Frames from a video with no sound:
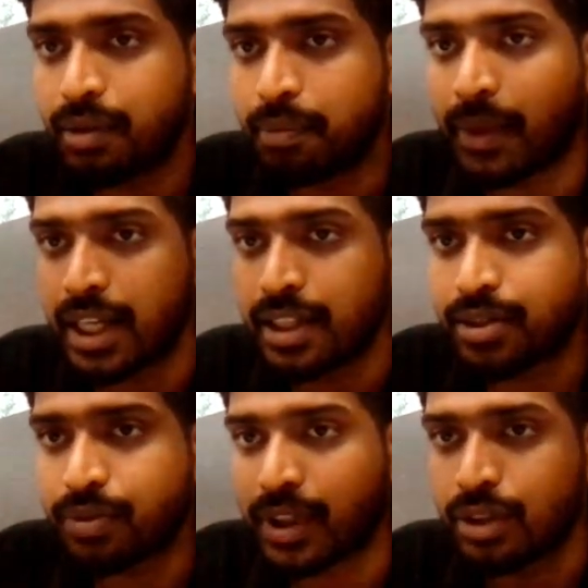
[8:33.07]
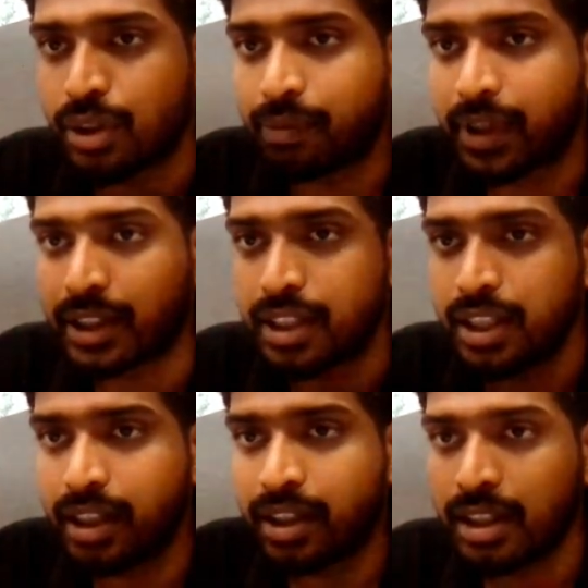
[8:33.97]
minus 1 comma
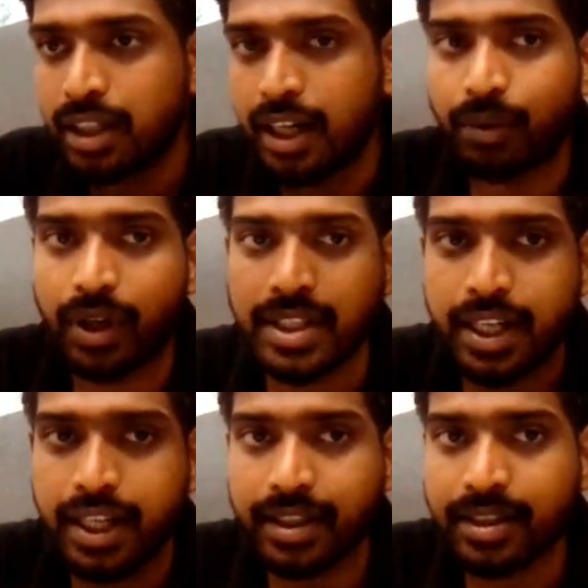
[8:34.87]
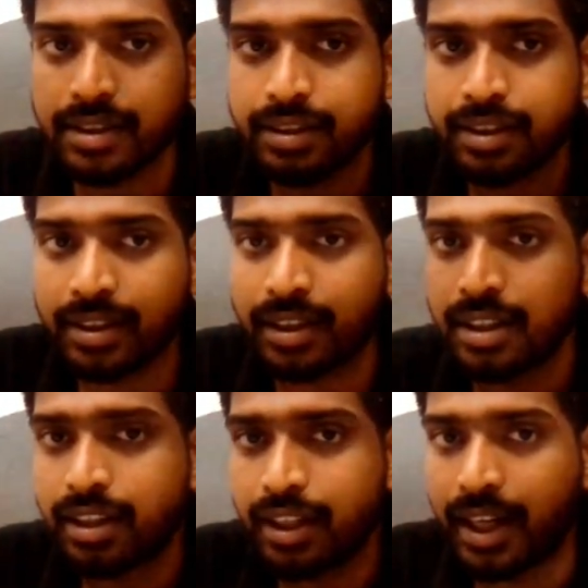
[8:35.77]
3. And what is the radius?
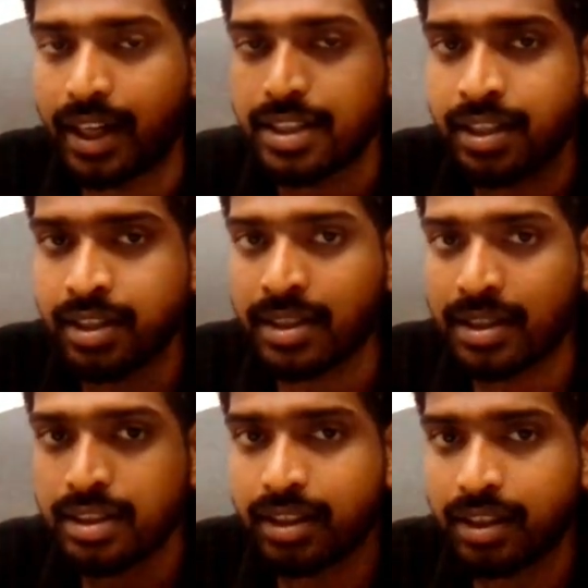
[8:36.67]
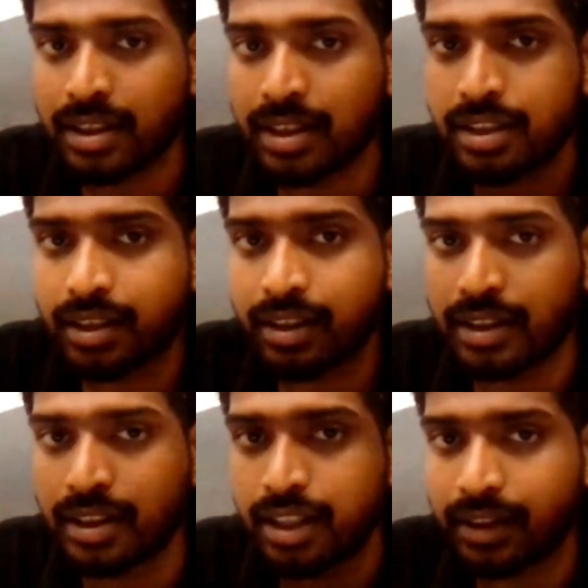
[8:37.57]
The radius is
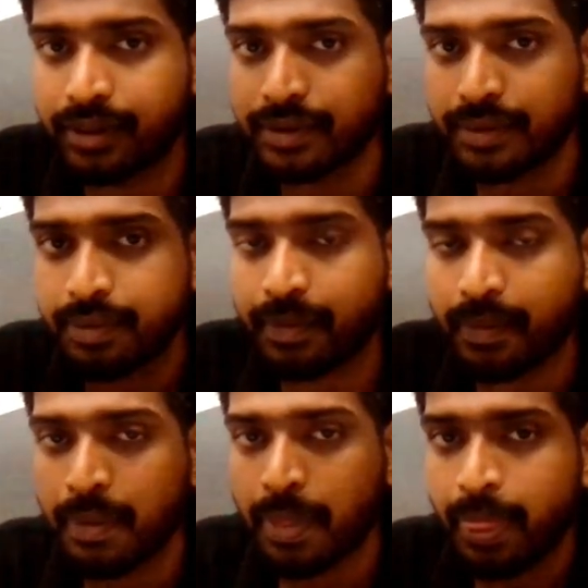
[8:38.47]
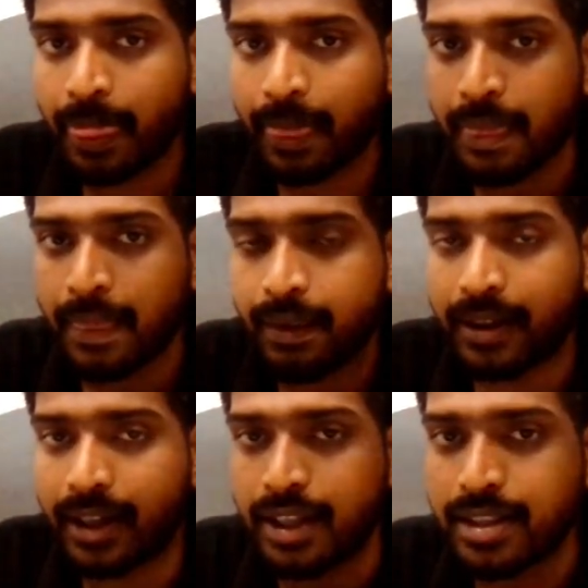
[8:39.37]
3.
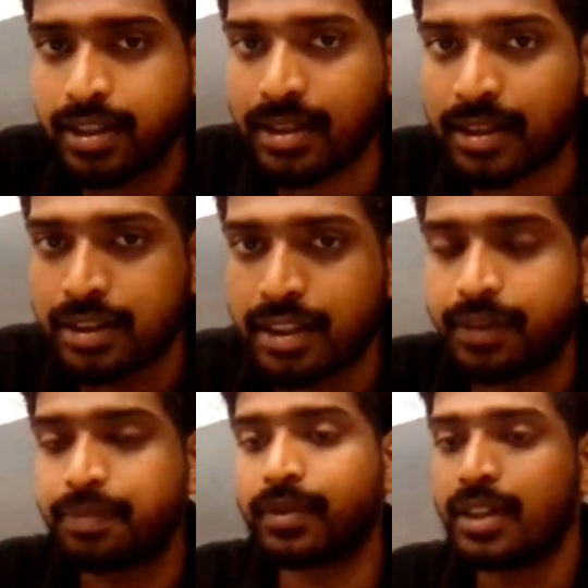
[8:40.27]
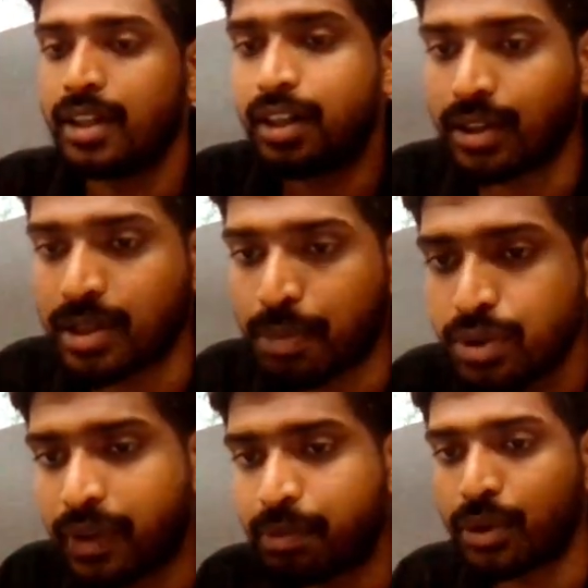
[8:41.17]
Radius is 3. Now
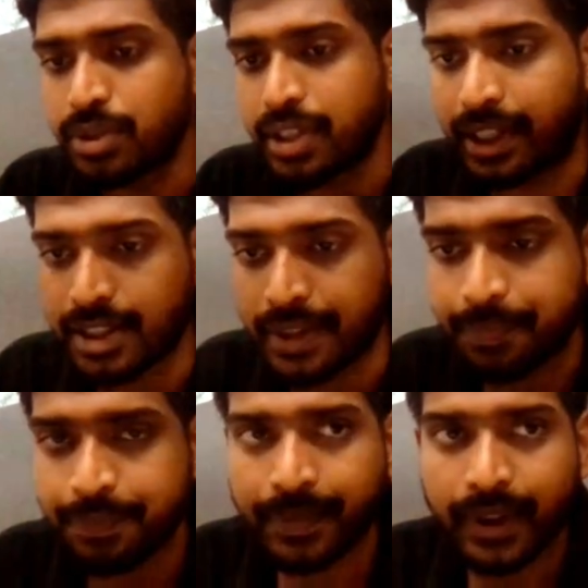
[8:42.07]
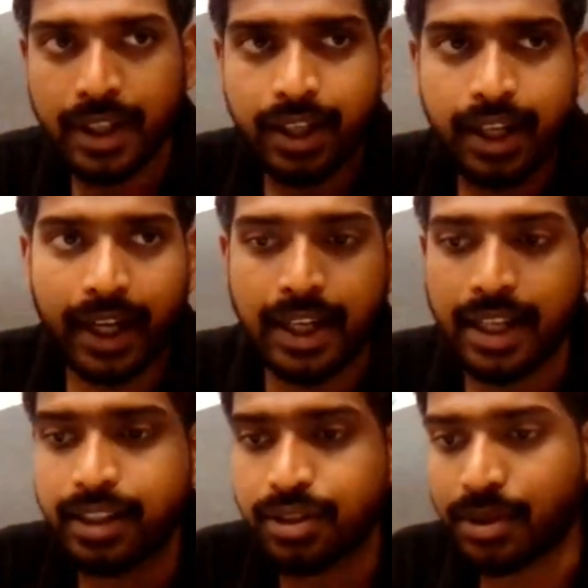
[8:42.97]
suppose one more question else. I'll
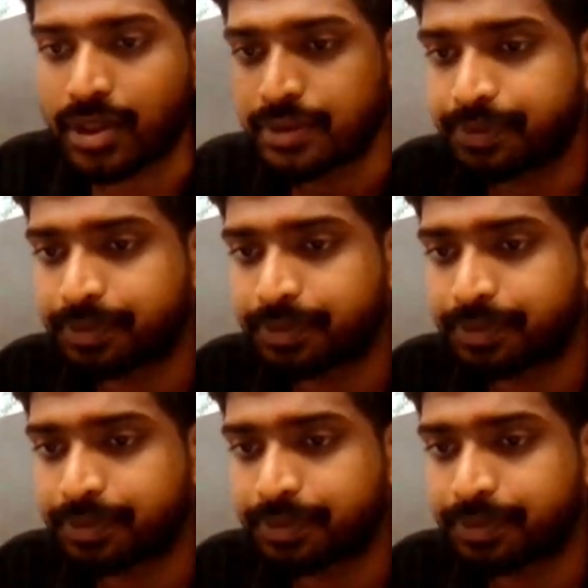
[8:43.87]
take this question.